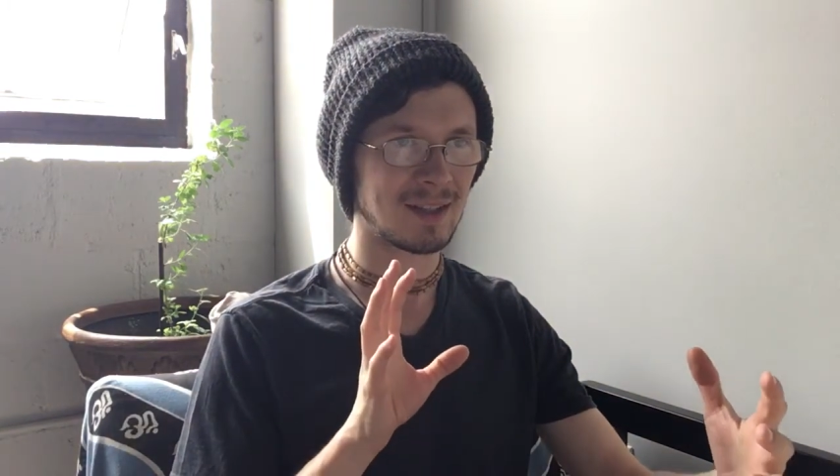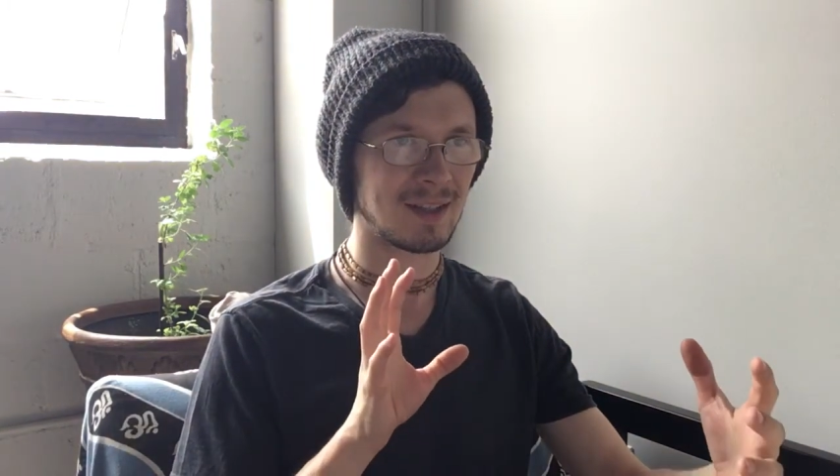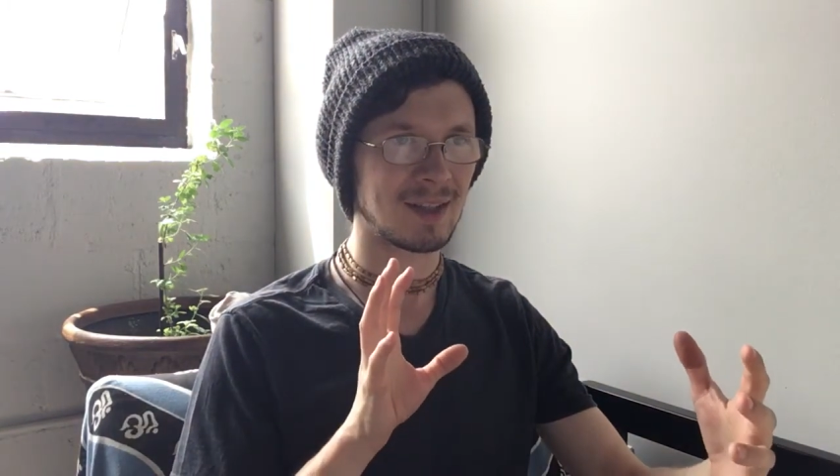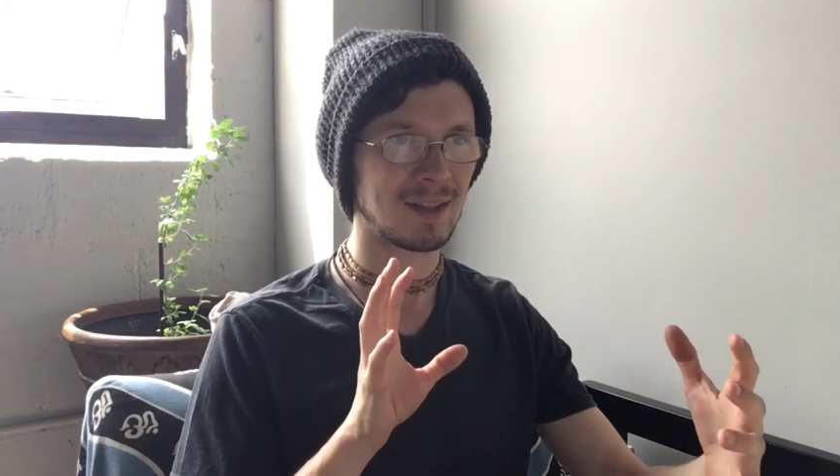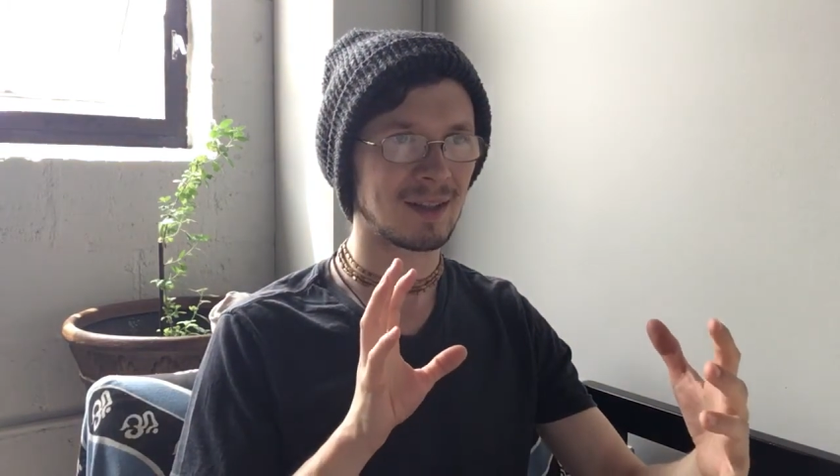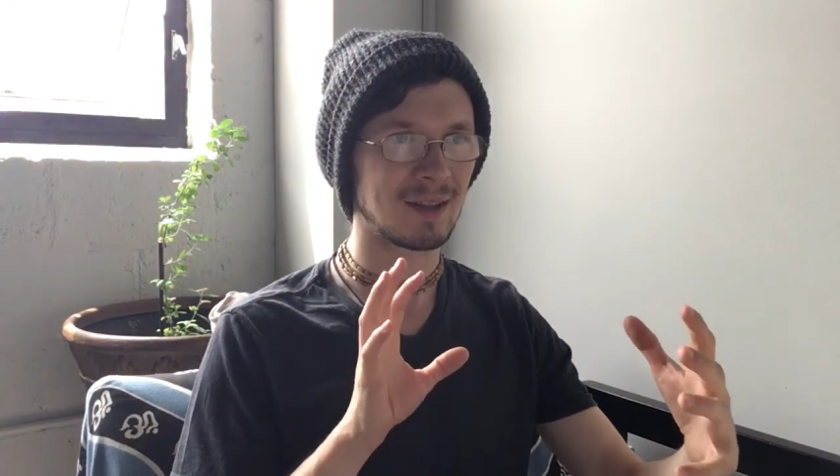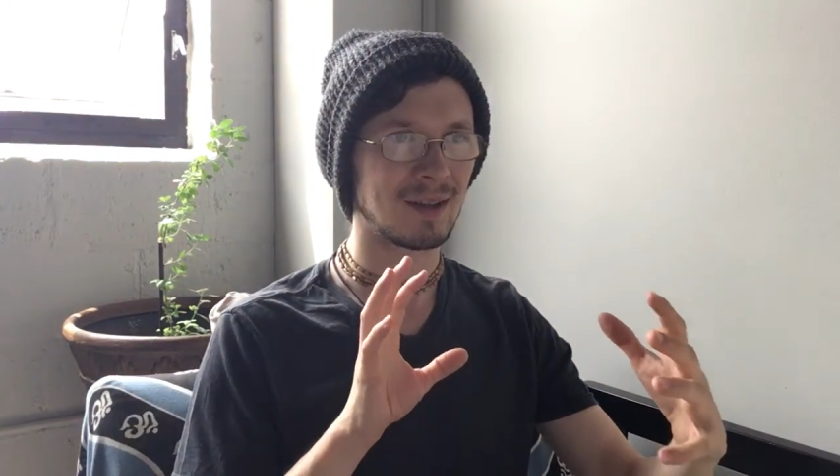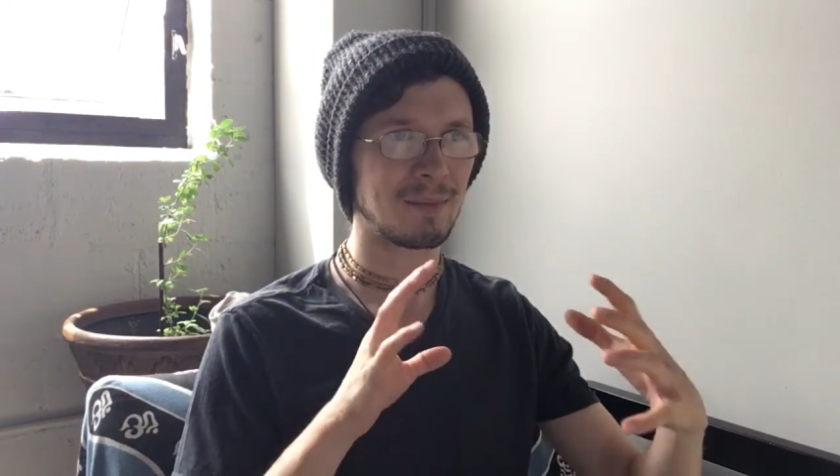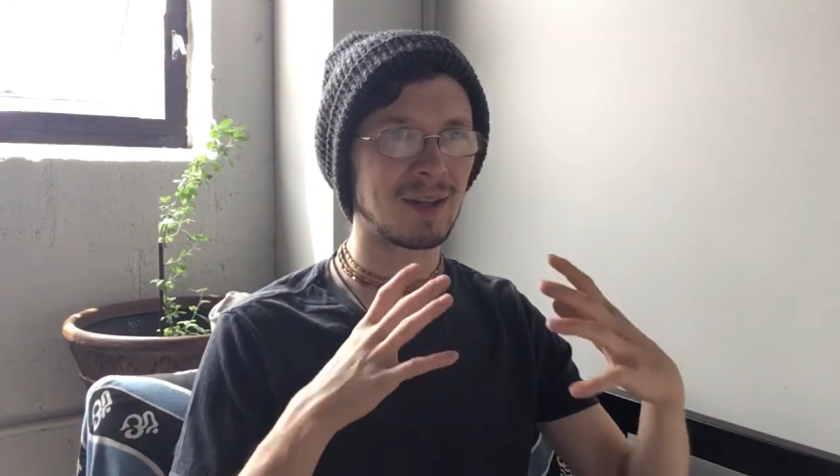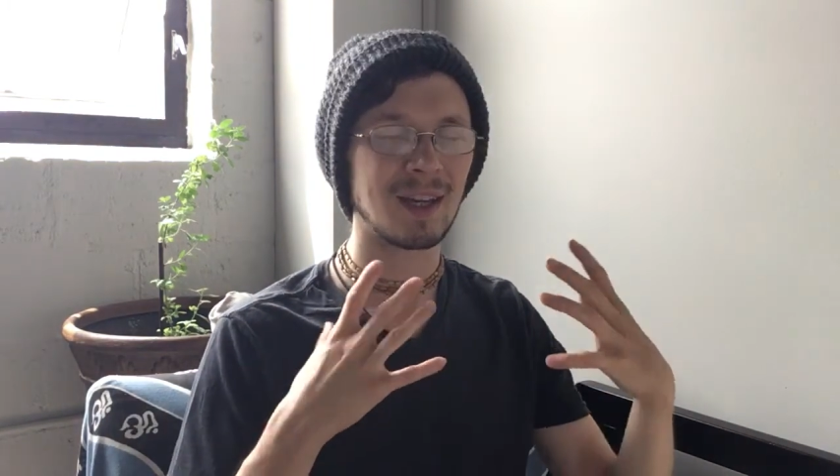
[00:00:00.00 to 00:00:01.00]
the
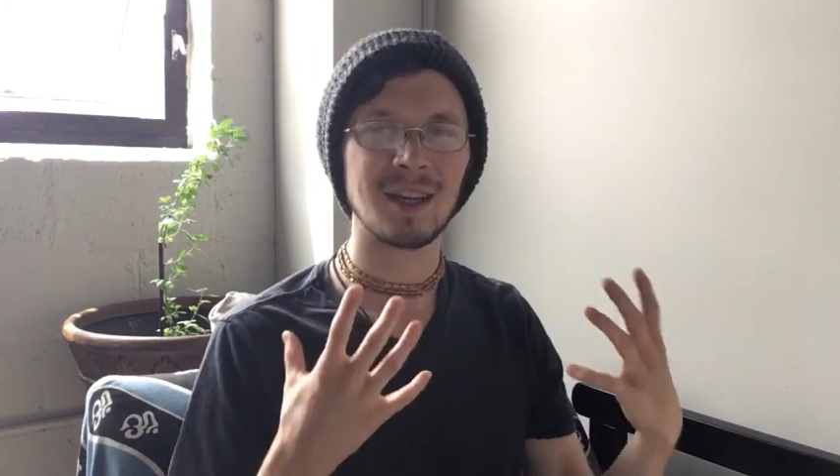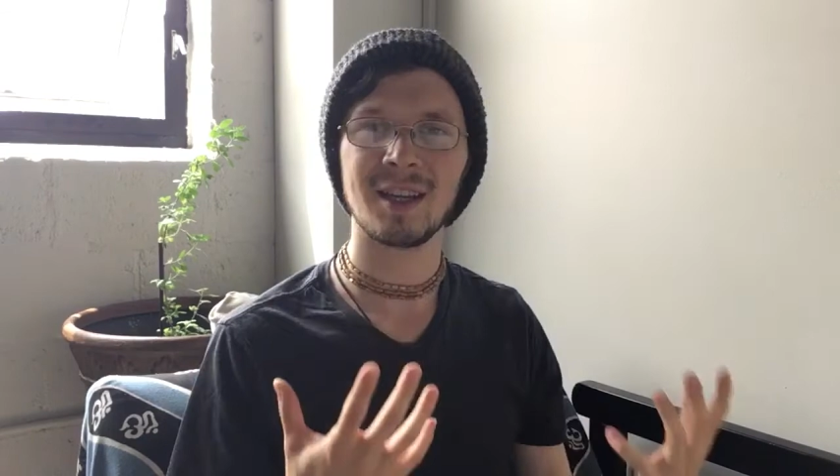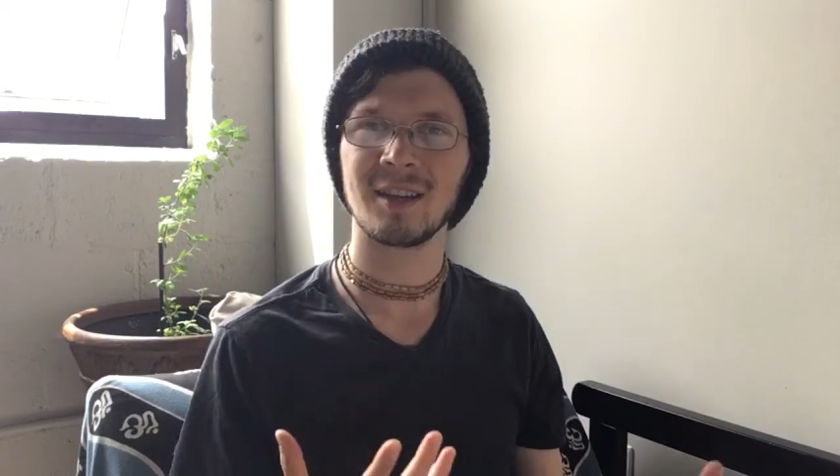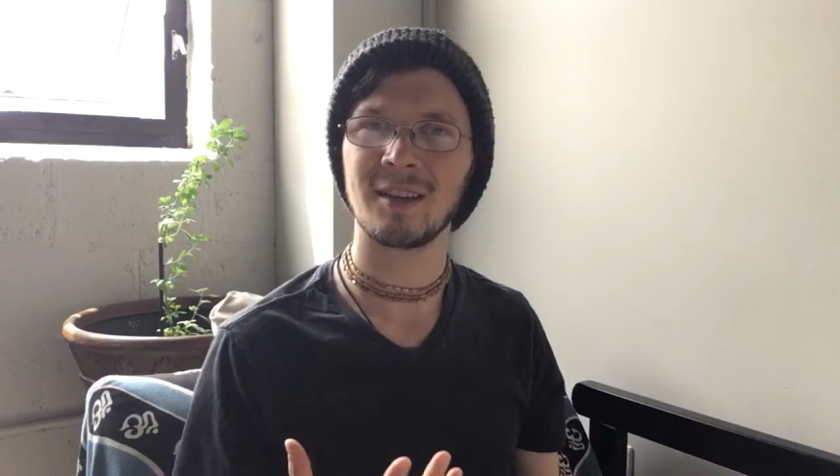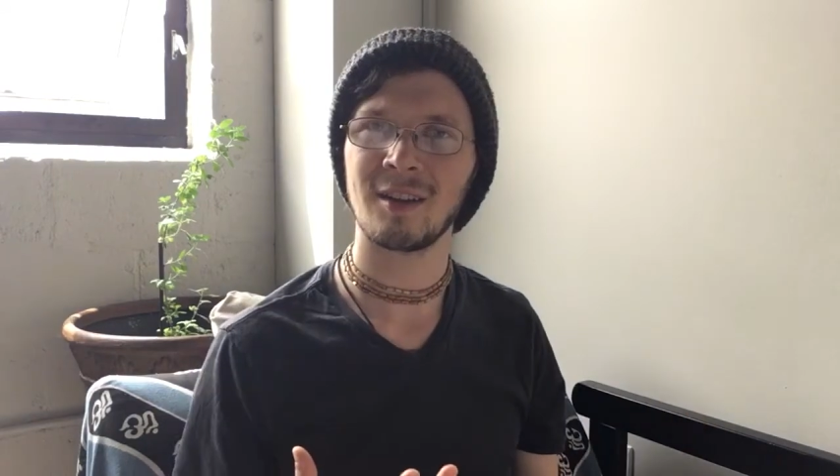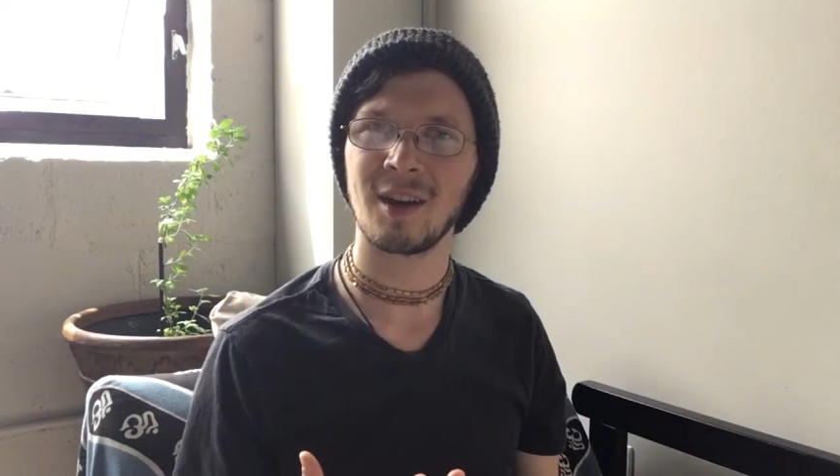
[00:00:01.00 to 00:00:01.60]
beginning